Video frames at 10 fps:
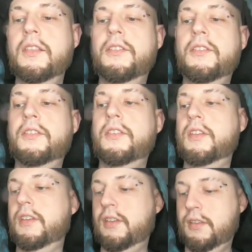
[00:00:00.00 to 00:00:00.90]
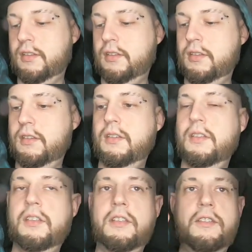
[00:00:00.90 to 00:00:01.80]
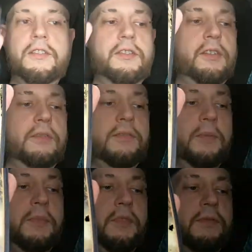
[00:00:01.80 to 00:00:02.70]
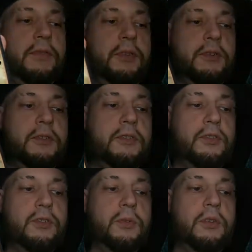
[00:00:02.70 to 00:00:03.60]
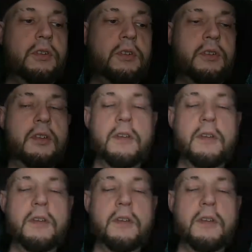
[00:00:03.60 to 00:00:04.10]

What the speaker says: This is a still from the first short,